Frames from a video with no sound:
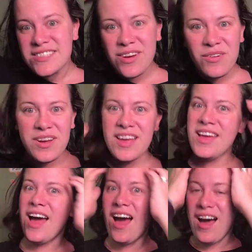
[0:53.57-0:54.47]
So,
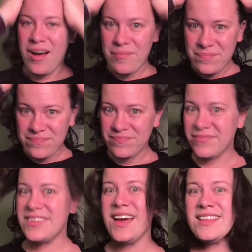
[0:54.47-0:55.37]
um,
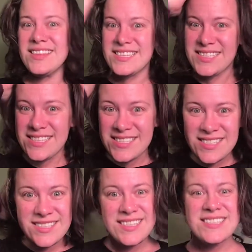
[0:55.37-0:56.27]
yeah, this
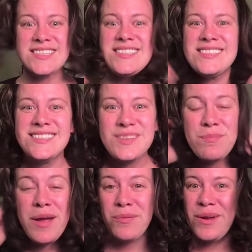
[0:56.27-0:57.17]
is this is
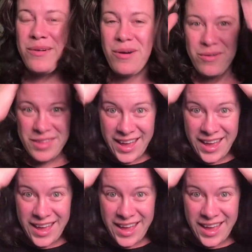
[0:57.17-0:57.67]
my regrowth.